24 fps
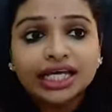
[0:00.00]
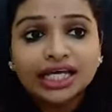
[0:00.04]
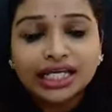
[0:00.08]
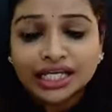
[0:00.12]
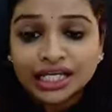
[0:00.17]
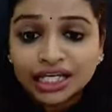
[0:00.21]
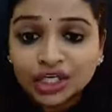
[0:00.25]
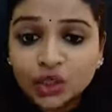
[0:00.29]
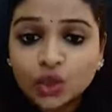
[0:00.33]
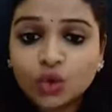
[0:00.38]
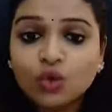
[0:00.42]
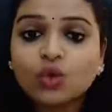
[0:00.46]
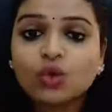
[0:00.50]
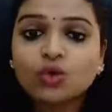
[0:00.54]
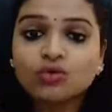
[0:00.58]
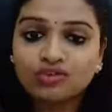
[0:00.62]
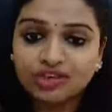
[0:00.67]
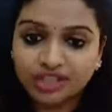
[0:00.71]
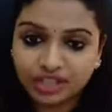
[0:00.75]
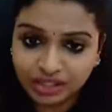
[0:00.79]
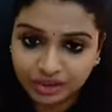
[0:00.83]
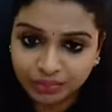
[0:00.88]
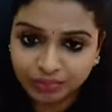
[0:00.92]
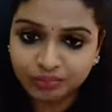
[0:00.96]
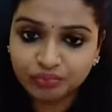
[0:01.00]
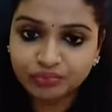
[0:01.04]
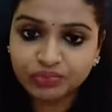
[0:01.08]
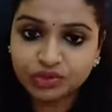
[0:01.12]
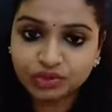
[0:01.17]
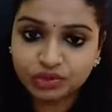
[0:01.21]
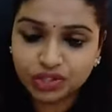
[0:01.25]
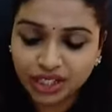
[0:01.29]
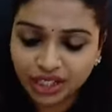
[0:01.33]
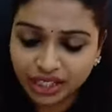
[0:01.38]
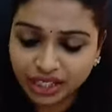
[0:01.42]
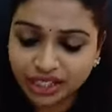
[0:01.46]
in
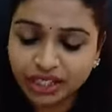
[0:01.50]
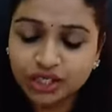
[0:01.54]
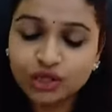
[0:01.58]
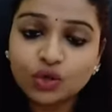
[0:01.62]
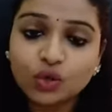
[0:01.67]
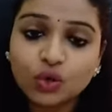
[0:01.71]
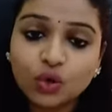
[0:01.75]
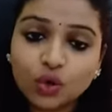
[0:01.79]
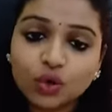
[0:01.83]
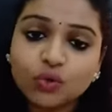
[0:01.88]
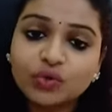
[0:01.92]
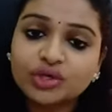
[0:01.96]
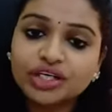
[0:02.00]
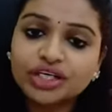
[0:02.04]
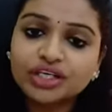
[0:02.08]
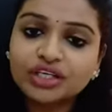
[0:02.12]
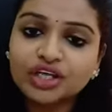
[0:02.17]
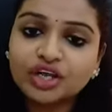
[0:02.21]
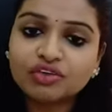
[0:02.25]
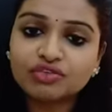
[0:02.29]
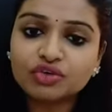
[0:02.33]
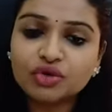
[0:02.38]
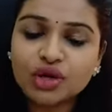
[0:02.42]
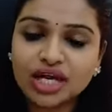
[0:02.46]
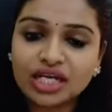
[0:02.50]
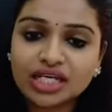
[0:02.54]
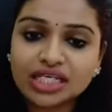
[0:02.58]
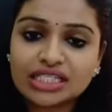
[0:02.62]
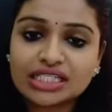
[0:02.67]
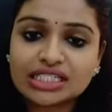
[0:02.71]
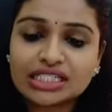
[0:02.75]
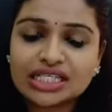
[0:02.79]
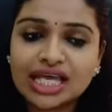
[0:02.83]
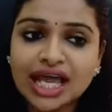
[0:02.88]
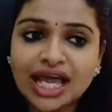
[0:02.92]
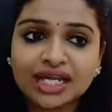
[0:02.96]
COVID, you have to
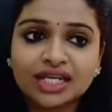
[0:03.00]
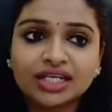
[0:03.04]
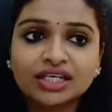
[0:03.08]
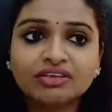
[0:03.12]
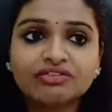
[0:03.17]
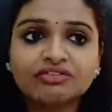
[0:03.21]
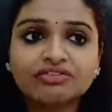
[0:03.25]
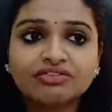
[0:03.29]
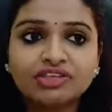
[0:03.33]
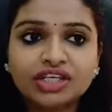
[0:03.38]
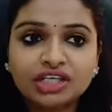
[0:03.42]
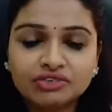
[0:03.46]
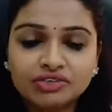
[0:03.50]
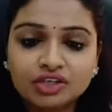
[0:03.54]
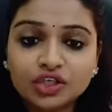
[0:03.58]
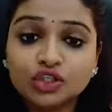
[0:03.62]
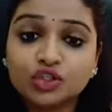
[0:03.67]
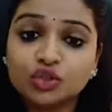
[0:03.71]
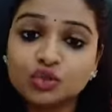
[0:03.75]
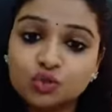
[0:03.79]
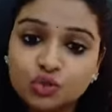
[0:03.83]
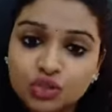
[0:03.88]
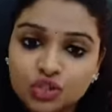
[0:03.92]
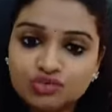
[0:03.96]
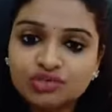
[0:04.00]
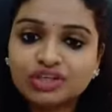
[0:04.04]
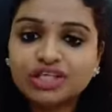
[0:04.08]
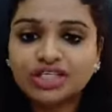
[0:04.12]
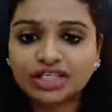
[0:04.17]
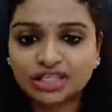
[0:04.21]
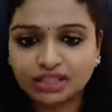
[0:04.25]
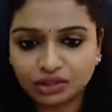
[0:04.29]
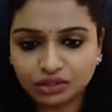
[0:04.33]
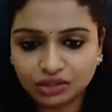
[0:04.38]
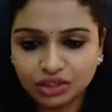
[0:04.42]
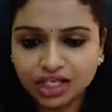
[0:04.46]
understand the fever
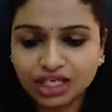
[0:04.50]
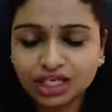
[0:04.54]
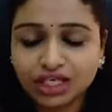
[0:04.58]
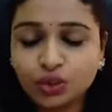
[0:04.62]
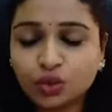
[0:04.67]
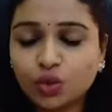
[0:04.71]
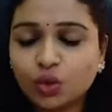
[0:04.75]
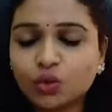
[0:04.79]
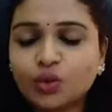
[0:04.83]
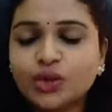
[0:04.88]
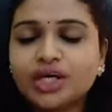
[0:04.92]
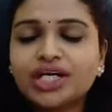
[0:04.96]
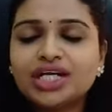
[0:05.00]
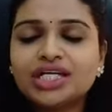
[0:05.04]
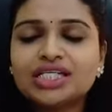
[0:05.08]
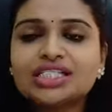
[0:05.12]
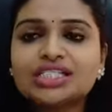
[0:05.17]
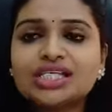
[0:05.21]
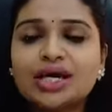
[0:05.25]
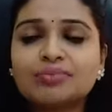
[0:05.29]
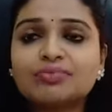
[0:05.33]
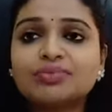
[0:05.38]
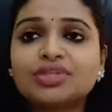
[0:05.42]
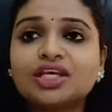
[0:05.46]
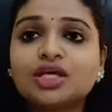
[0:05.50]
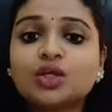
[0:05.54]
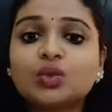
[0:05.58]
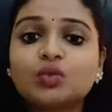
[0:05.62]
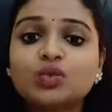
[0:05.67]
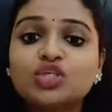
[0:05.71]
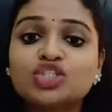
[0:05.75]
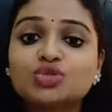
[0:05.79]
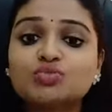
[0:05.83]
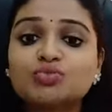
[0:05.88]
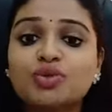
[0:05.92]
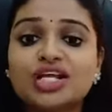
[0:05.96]
usually, okay, COVID is something
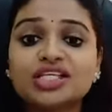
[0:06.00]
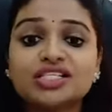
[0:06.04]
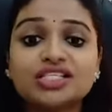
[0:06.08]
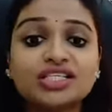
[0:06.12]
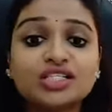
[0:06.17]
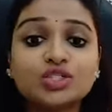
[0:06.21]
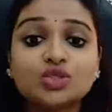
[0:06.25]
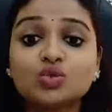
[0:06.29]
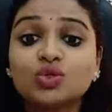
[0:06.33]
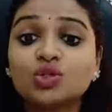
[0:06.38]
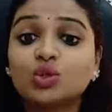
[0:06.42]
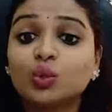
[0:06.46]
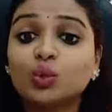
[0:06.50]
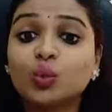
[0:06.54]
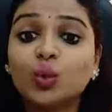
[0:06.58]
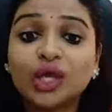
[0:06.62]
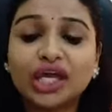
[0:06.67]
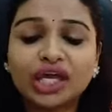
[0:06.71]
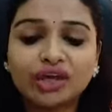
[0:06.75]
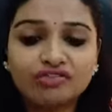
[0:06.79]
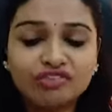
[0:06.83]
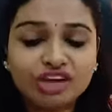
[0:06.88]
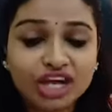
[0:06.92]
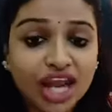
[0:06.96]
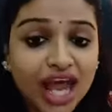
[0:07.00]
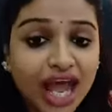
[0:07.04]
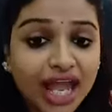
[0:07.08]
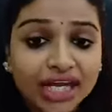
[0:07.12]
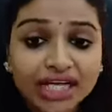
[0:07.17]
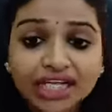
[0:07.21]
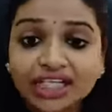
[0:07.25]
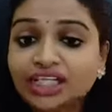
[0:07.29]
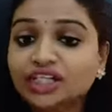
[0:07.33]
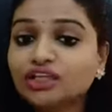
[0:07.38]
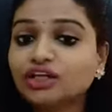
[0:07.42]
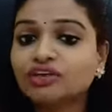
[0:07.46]
which presents with
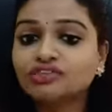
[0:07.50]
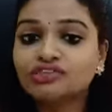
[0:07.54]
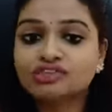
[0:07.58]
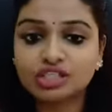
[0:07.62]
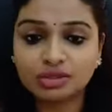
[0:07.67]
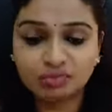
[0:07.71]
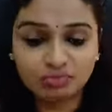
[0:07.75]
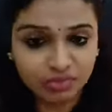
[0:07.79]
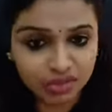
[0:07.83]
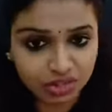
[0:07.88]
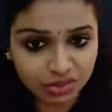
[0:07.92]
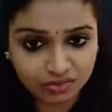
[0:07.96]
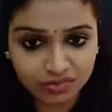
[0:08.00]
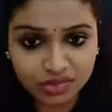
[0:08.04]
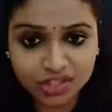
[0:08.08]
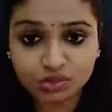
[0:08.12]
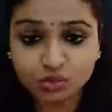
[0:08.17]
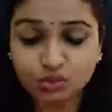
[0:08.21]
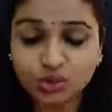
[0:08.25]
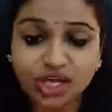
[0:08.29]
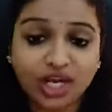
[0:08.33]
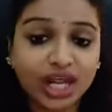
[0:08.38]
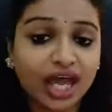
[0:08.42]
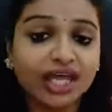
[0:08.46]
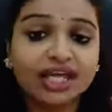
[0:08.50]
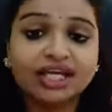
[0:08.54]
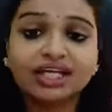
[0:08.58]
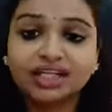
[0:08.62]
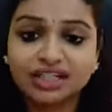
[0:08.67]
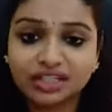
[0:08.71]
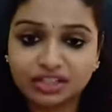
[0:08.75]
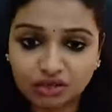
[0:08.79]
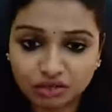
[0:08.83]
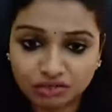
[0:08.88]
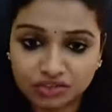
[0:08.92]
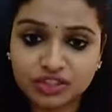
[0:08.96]
variety of symptoms
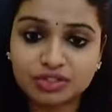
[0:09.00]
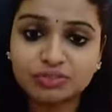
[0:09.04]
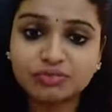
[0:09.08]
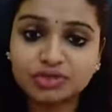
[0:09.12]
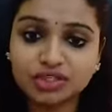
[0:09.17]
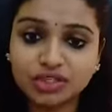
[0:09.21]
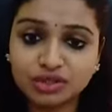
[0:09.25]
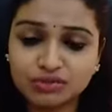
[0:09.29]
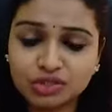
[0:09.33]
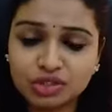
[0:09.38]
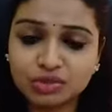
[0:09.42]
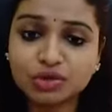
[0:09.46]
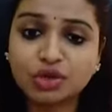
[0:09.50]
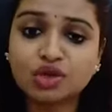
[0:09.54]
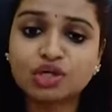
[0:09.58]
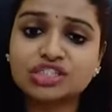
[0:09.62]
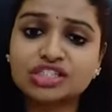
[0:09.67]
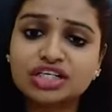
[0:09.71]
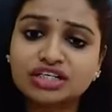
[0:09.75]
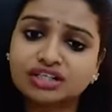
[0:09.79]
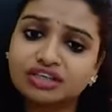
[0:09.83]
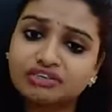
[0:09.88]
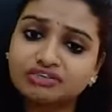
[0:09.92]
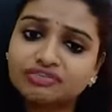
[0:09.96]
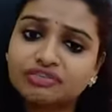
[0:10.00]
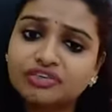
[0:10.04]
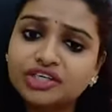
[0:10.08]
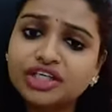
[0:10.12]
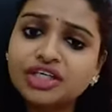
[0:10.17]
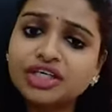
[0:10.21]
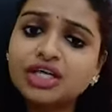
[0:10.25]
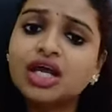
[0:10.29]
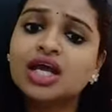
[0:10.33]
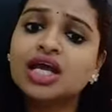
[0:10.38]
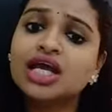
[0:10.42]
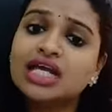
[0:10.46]
because there are
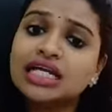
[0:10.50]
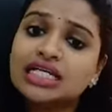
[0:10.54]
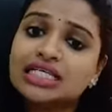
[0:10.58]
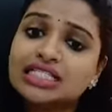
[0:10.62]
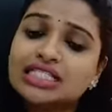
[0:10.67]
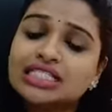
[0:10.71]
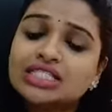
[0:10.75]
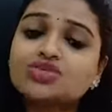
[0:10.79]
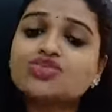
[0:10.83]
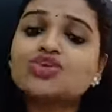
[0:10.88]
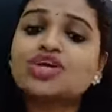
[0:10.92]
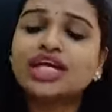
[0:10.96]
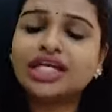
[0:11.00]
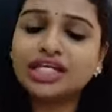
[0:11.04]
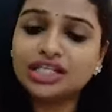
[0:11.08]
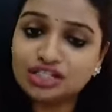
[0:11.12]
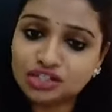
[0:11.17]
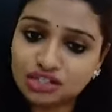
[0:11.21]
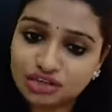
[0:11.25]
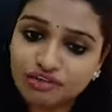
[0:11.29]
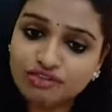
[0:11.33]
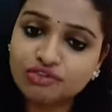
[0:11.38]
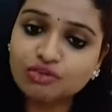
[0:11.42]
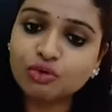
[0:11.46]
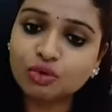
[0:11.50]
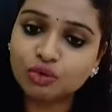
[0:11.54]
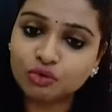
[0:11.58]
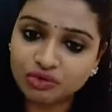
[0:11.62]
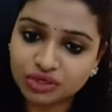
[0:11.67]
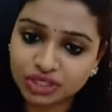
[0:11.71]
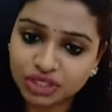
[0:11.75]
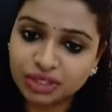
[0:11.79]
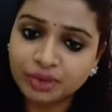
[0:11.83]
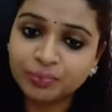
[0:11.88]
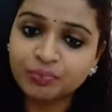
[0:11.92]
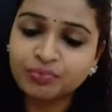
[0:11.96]
different strains of
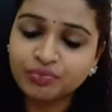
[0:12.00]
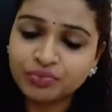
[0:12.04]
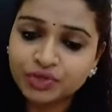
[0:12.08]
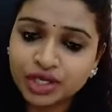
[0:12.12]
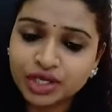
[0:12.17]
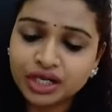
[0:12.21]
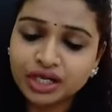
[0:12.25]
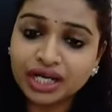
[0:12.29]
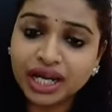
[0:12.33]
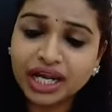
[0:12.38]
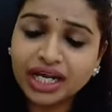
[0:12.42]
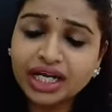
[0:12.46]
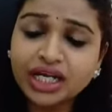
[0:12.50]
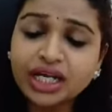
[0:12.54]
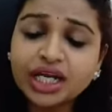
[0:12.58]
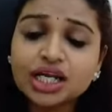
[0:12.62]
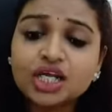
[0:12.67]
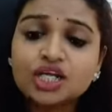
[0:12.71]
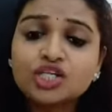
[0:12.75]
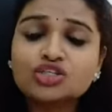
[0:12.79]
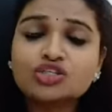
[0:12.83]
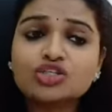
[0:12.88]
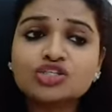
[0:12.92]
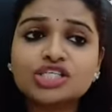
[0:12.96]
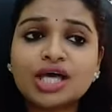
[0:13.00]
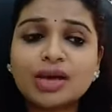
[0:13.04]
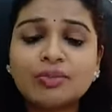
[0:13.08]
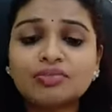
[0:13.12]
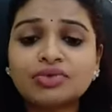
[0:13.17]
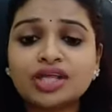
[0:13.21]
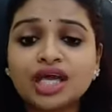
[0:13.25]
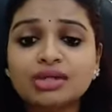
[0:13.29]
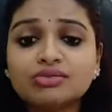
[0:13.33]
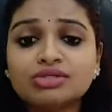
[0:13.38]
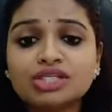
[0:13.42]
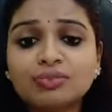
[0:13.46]
COVID, right? So
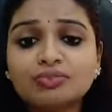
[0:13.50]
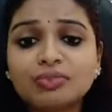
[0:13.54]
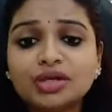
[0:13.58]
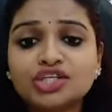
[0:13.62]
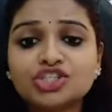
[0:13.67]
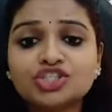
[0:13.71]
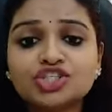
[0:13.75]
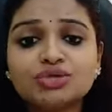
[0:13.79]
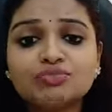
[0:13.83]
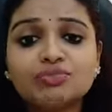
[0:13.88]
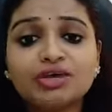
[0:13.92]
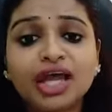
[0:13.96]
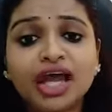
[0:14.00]
sometimes a patient may